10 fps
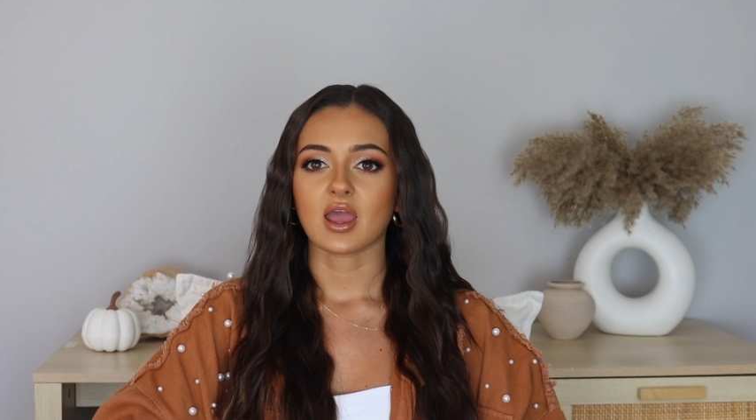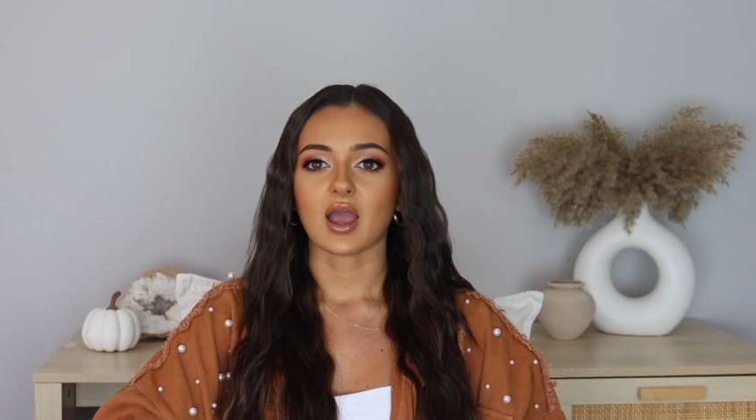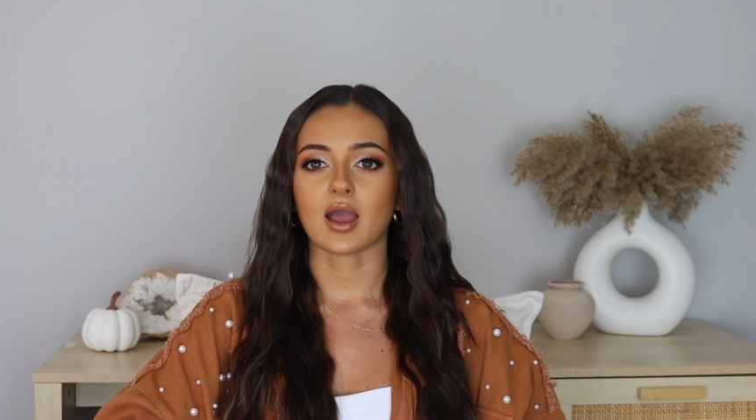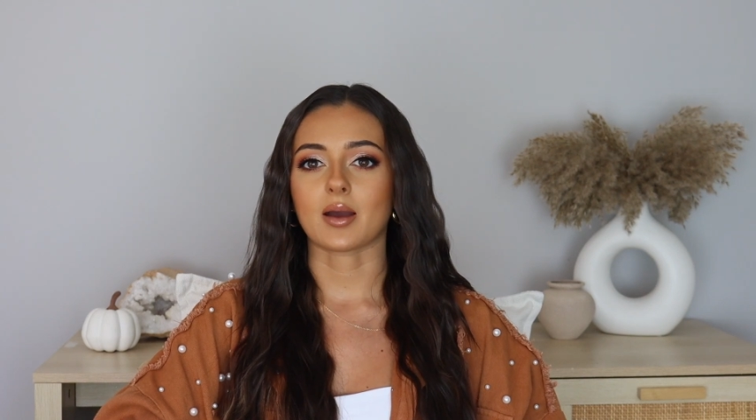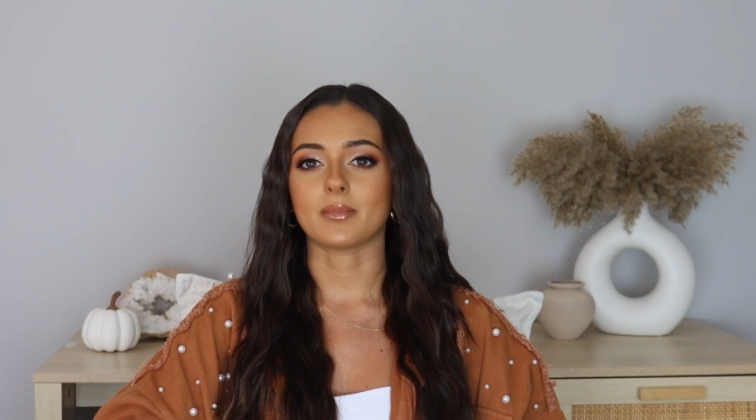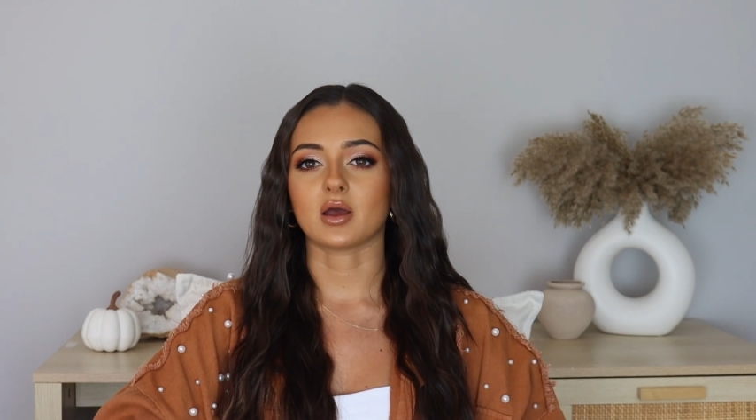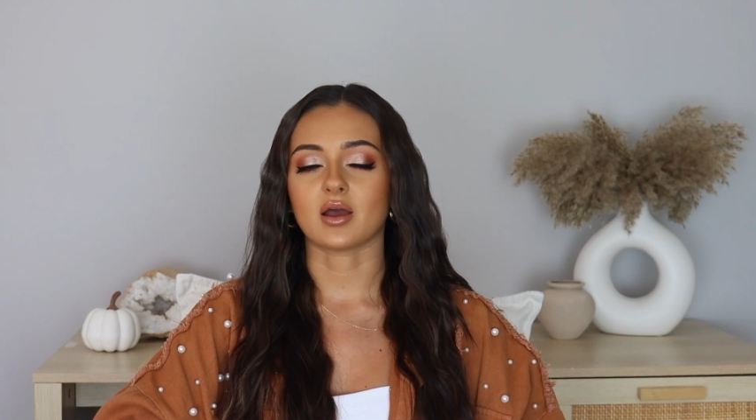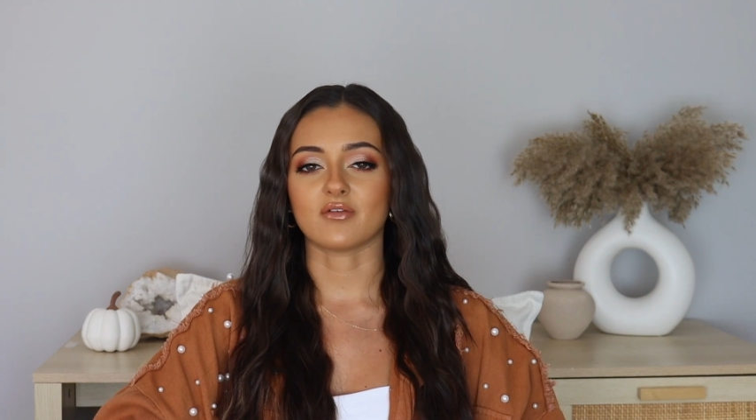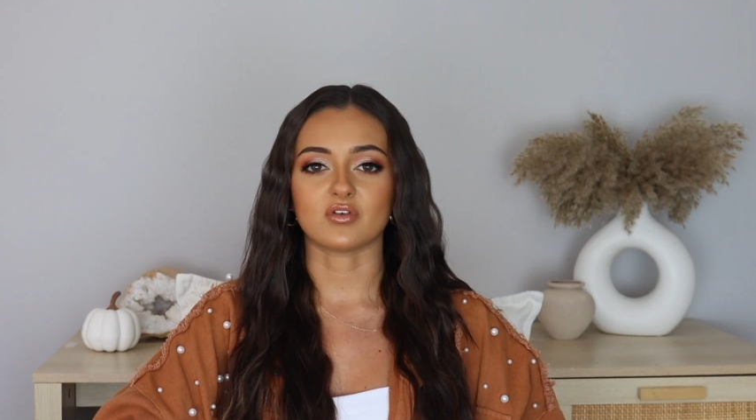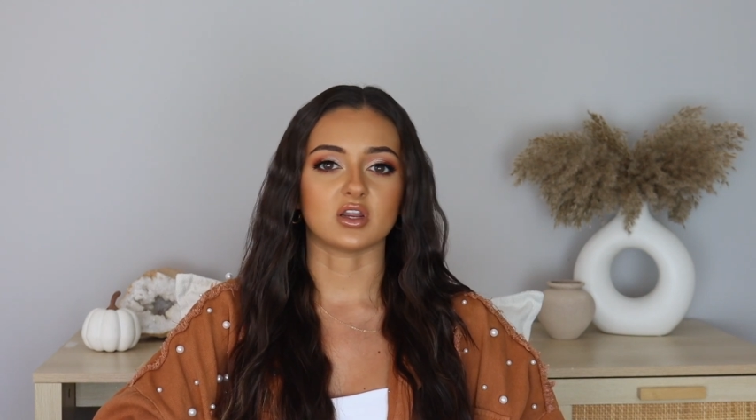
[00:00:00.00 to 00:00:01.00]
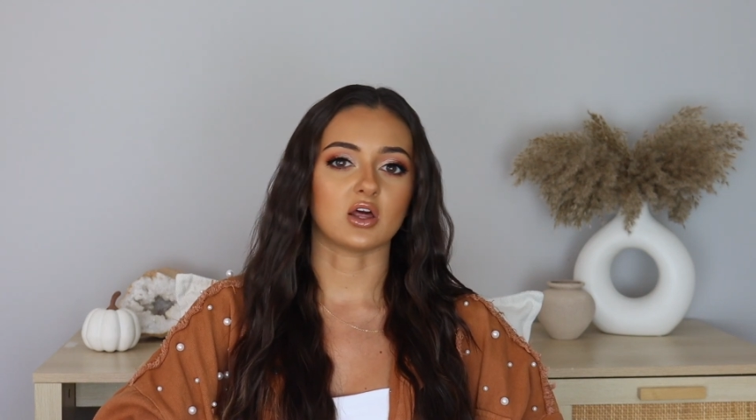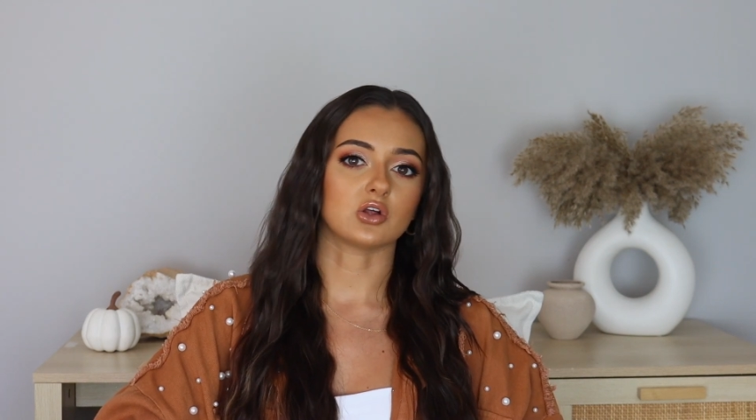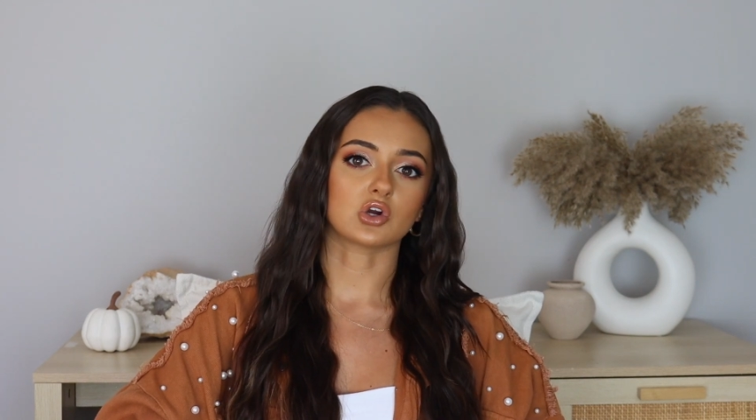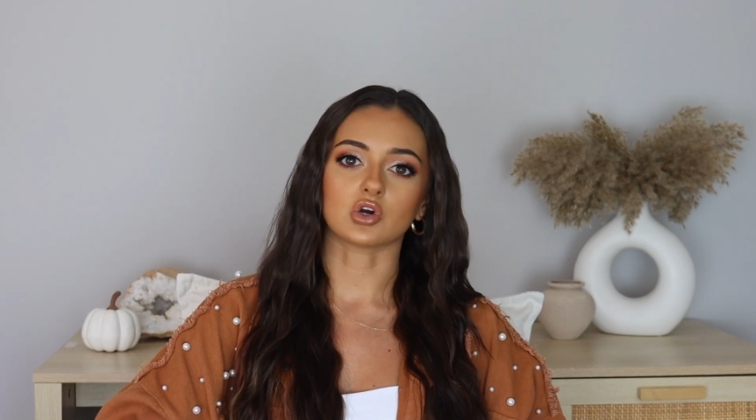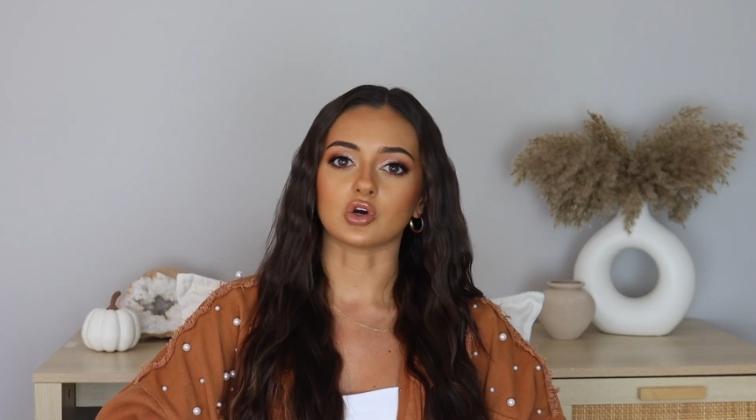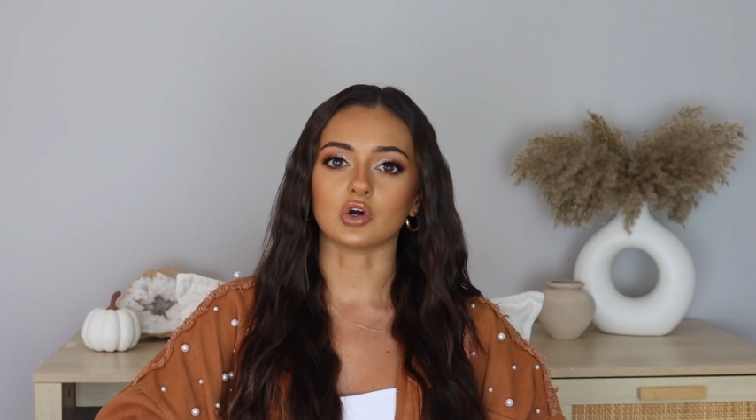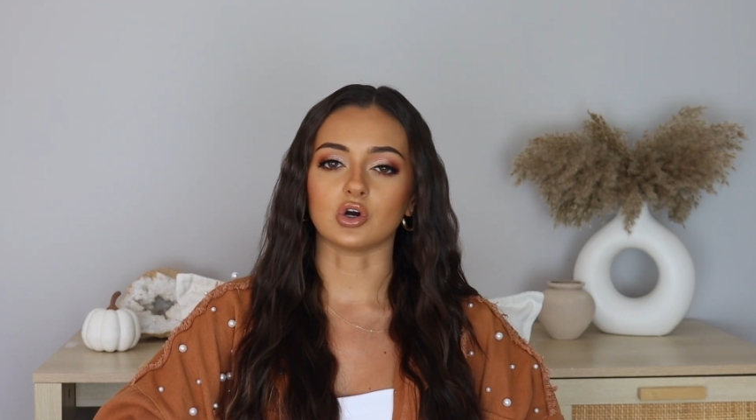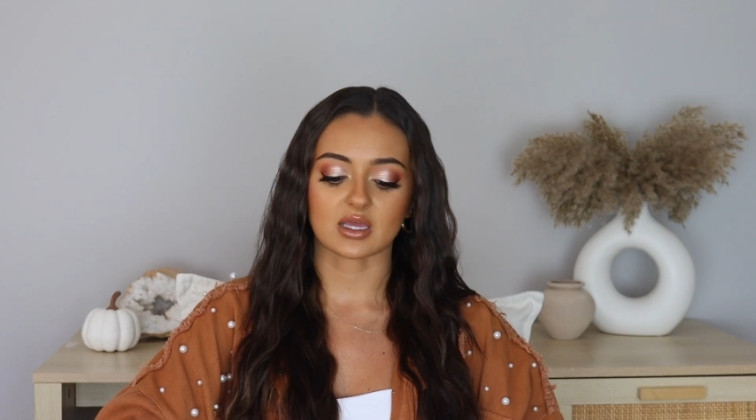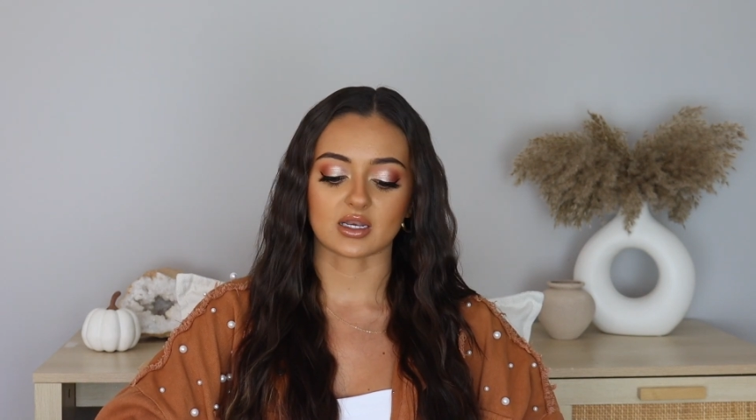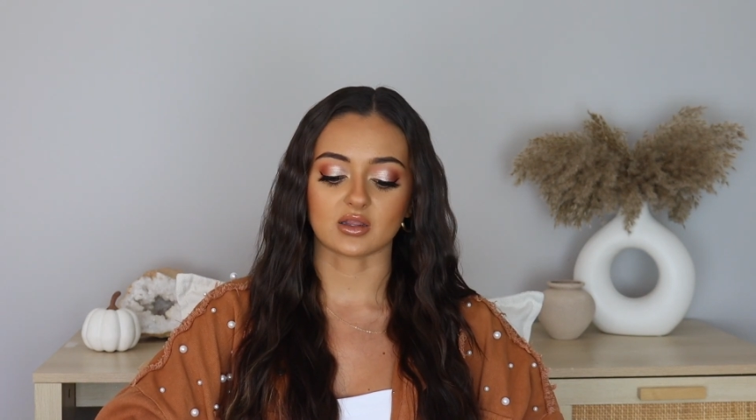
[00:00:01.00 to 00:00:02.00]
I'm a vanilla girl
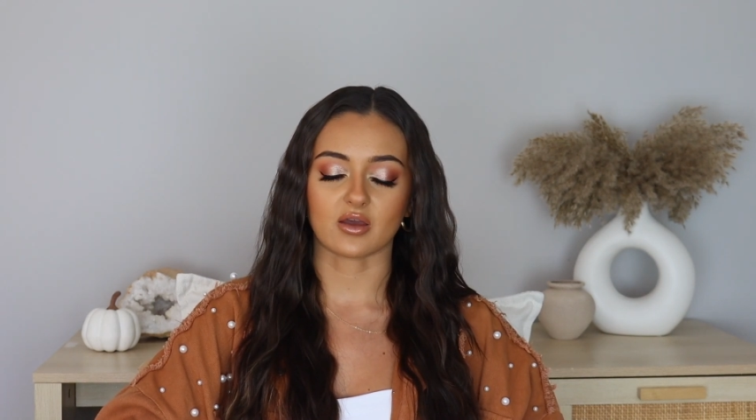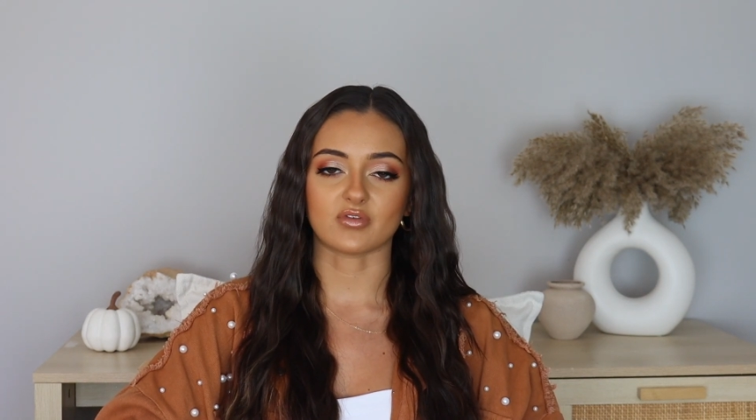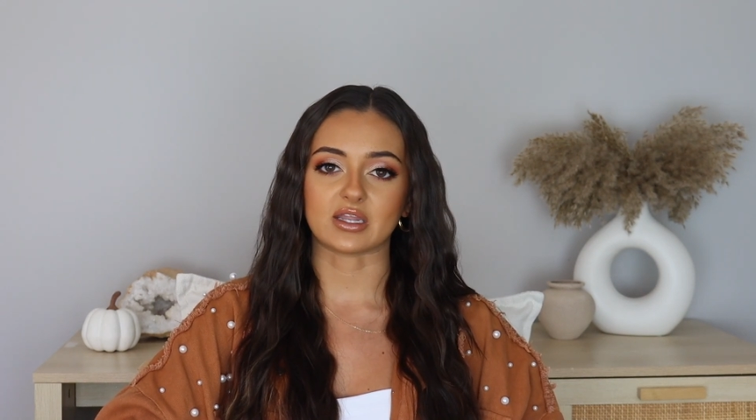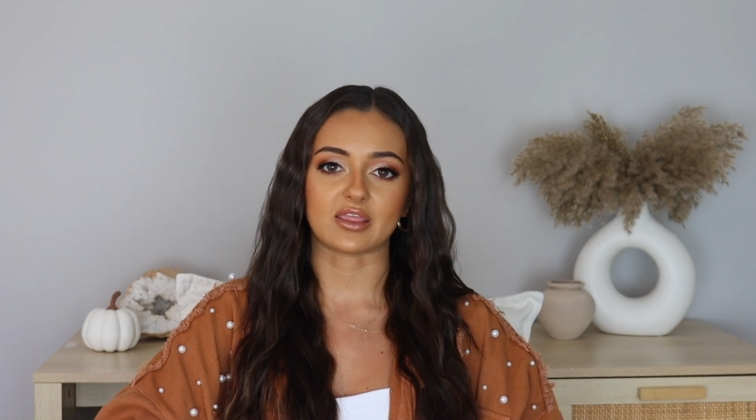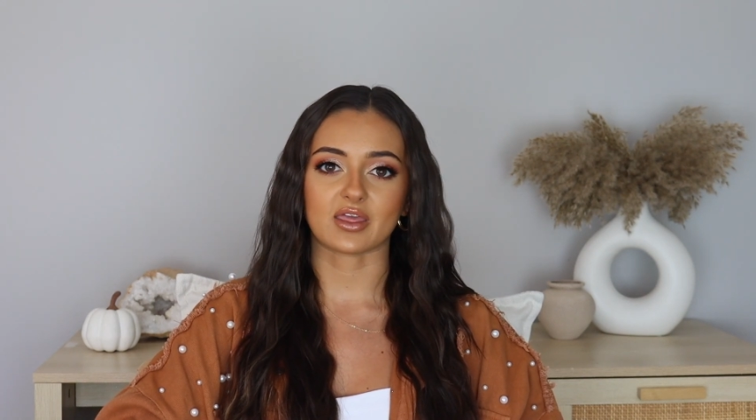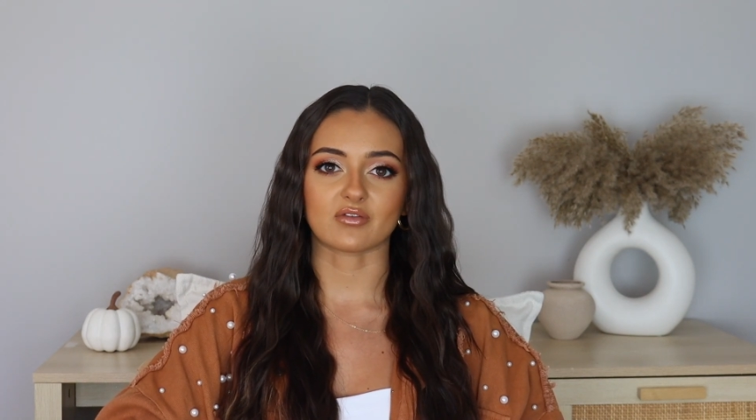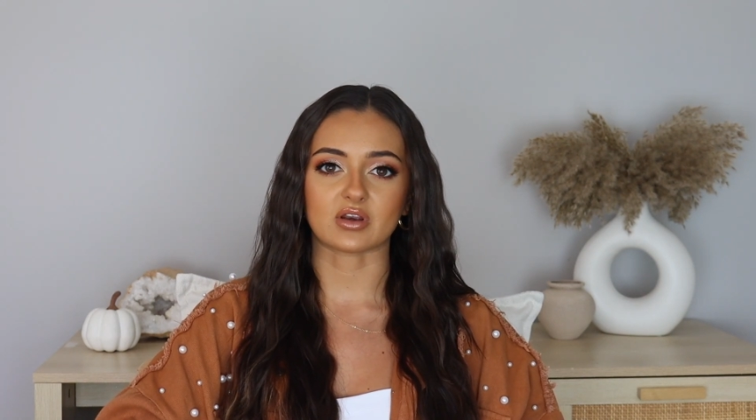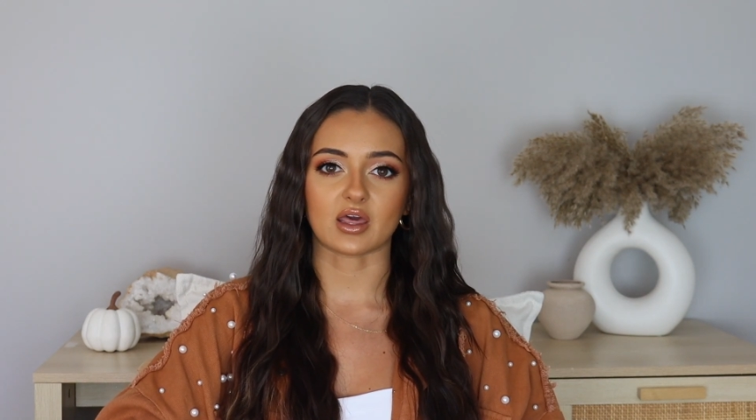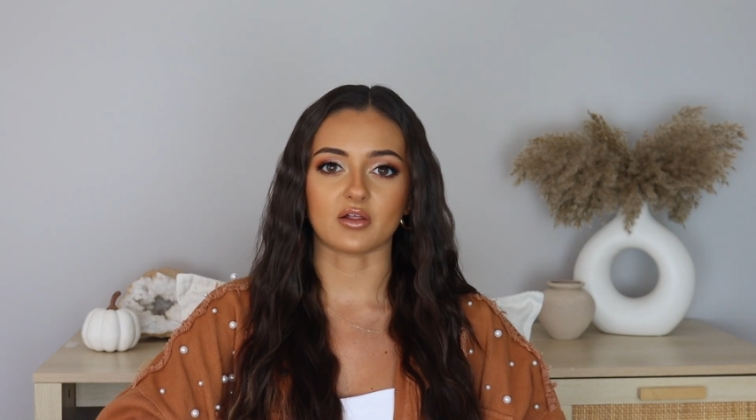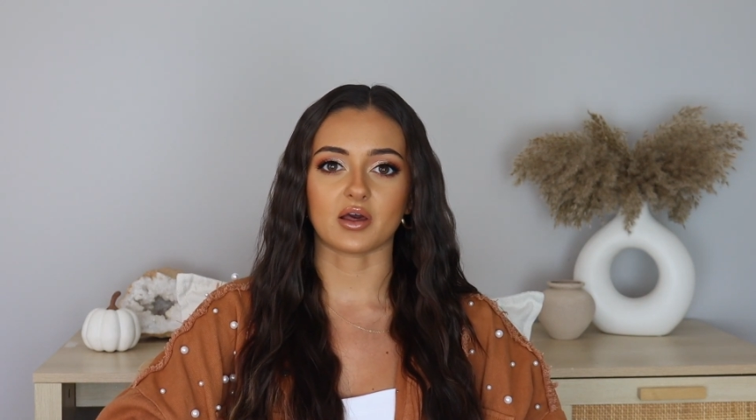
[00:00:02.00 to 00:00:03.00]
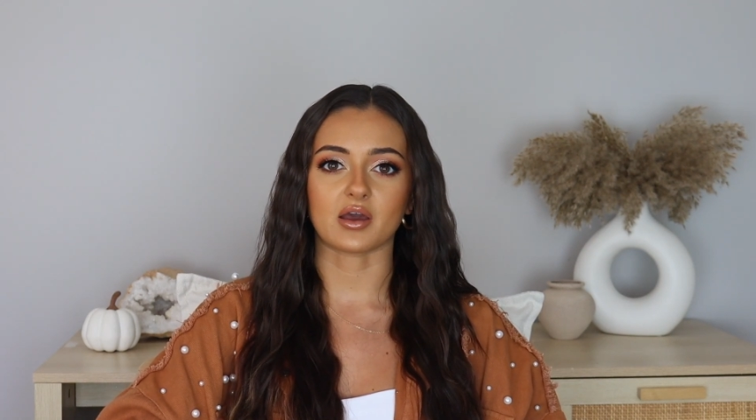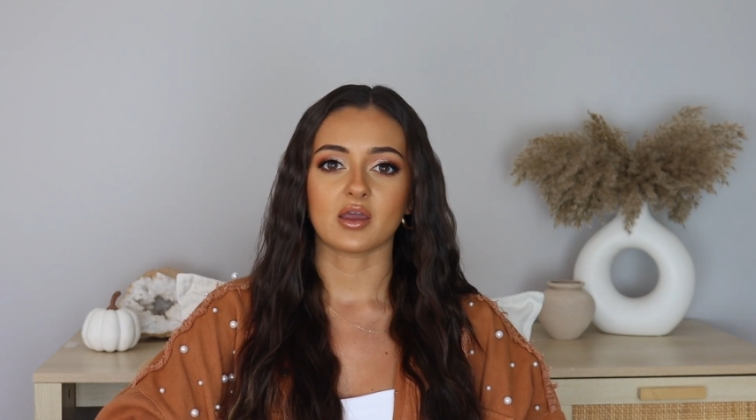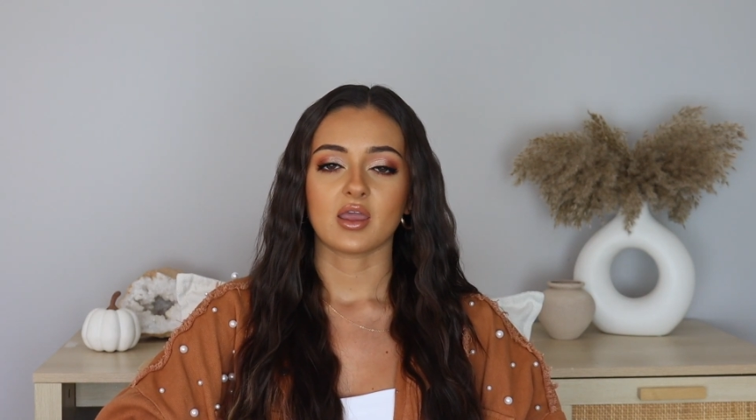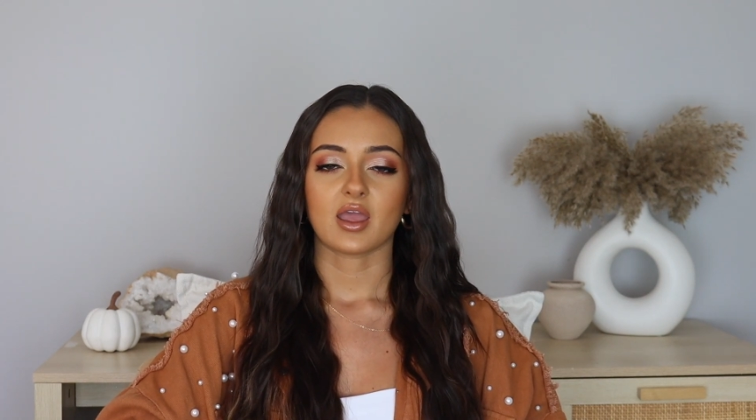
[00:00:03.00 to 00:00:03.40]
and love anything vanilla,